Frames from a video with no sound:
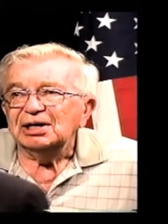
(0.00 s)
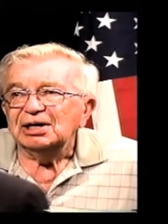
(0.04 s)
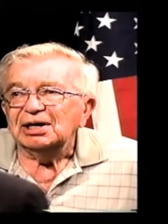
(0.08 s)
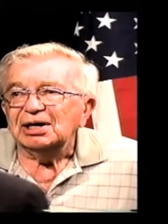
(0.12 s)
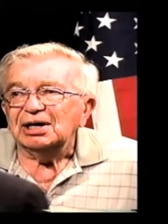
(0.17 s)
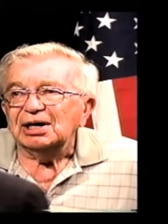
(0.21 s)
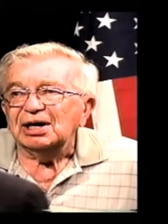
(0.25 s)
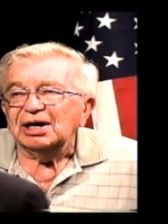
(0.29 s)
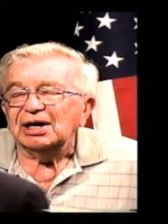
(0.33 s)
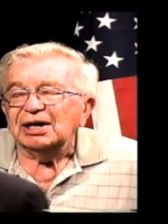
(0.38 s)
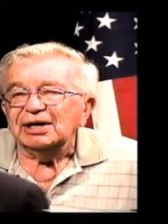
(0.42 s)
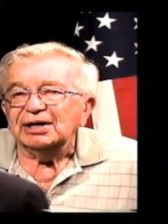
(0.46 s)

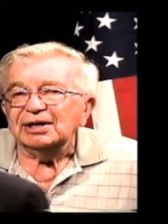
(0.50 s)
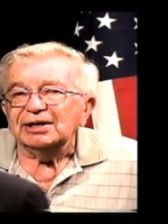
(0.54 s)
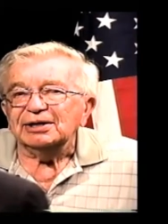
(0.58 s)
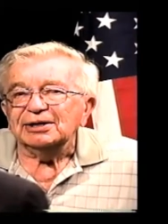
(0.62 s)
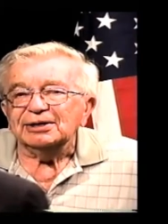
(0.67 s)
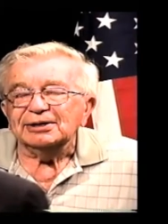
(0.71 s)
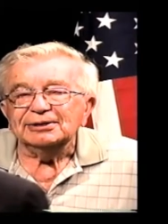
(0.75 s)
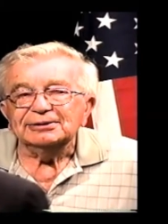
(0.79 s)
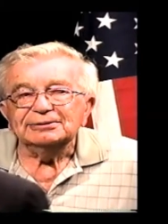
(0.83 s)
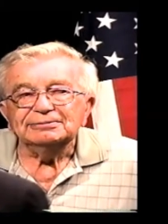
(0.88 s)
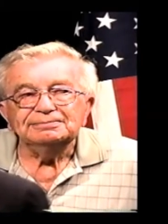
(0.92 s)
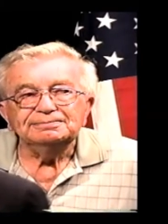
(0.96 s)

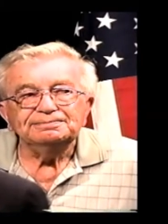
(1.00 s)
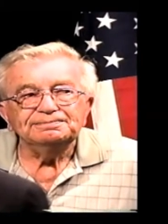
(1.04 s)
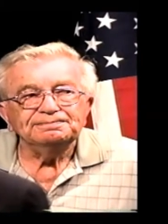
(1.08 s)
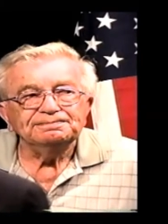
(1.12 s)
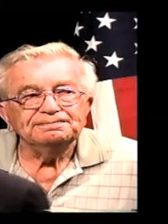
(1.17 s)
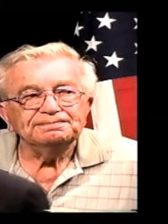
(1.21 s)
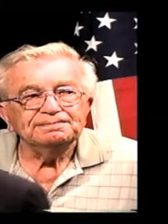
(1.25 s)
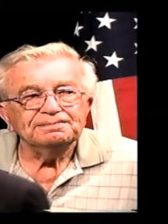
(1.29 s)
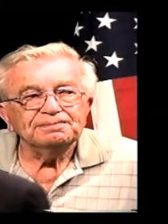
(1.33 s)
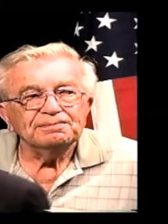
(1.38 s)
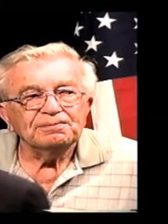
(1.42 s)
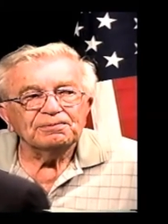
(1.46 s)
On
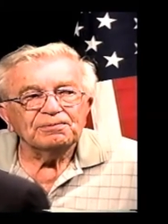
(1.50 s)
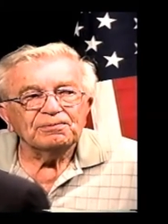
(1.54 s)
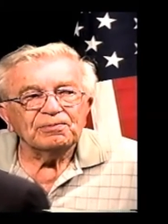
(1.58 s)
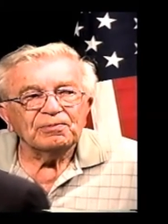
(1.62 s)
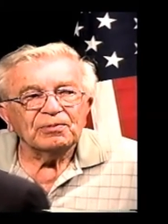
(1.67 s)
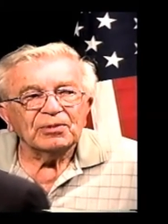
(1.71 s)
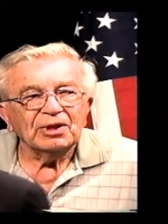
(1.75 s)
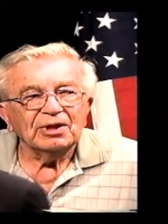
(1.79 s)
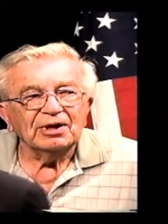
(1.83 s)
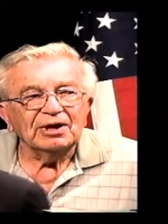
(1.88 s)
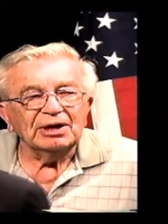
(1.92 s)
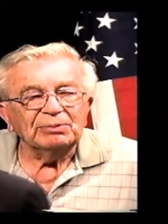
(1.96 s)

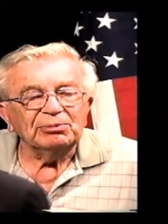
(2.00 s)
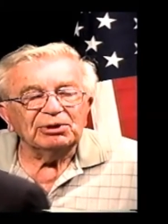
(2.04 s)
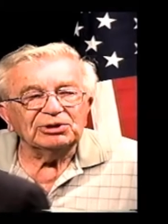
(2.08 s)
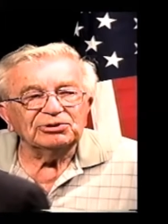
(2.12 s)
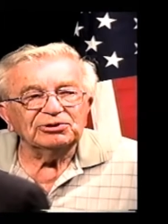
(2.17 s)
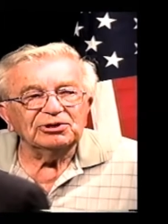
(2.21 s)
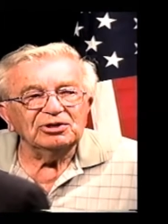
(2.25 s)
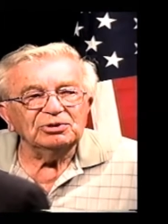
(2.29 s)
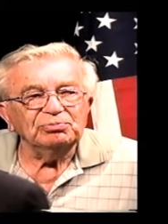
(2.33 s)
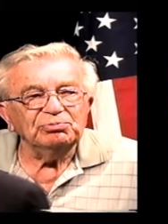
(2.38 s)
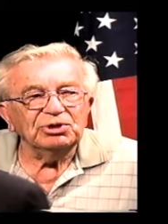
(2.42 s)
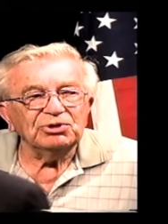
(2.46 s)
my
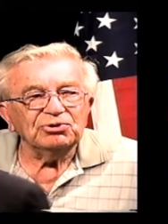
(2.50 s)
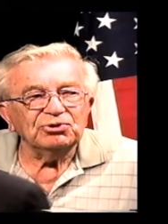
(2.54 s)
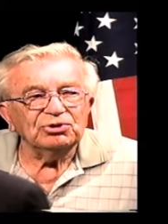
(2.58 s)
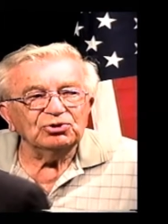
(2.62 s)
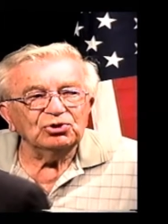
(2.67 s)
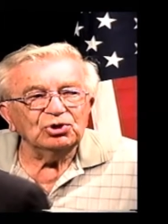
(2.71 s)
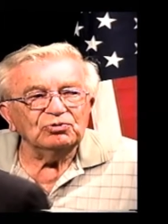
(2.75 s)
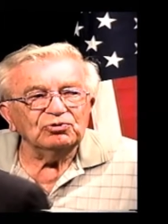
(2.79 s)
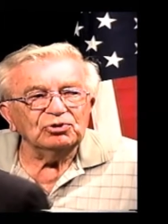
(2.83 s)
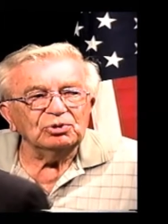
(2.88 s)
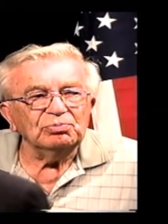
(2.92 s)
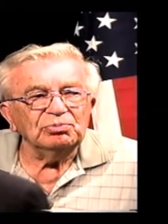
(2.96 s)
10th mission
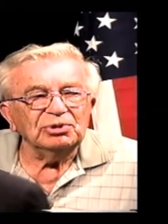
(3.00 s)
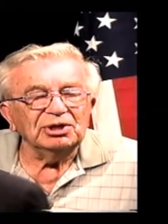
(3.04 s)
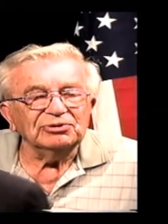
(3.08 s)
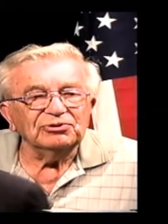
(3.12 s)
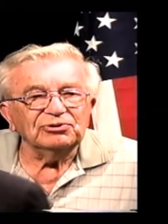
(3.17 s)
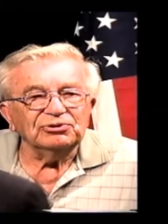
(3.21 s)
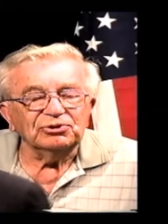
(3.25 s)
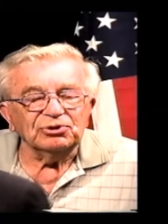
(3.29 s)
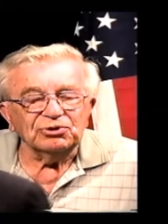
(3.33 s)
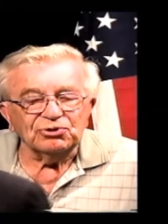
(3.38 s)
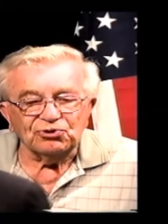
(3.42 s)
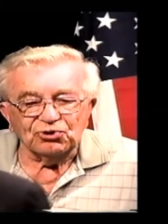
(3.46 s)
over
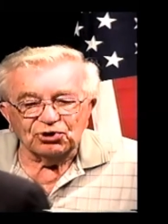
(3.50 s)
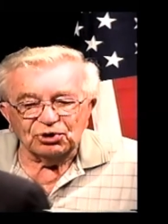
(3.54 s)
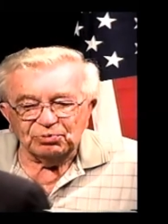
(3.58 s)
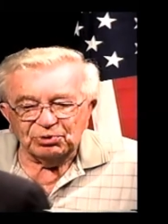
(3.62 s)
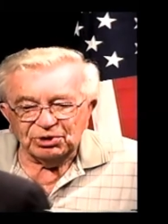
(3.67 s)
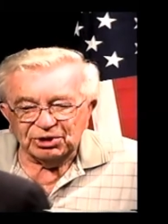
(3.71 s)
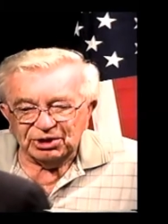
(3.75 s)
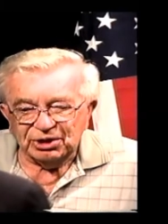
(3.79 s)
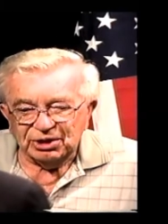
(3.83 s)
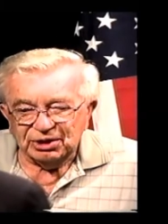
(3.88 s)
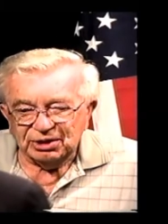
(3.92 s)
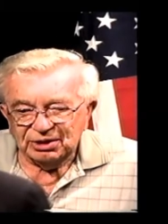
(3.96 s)
Munster,
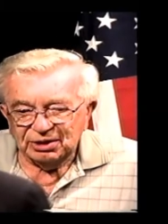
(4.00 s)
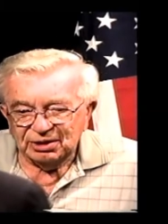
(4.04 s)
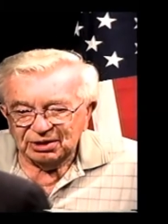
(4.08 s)
Germany,